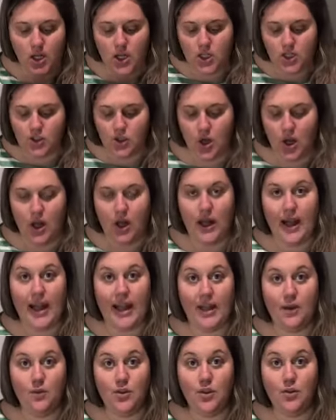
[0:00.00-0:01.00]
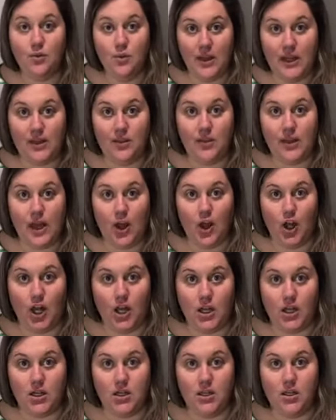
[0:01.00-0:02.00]
So I'll hang it with a wreath hook
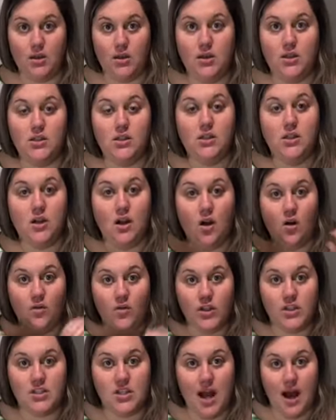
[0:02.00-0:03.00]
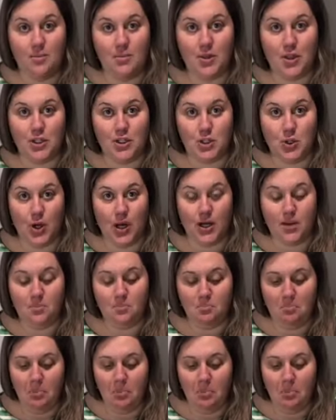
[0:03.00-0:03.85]
over the top of the door,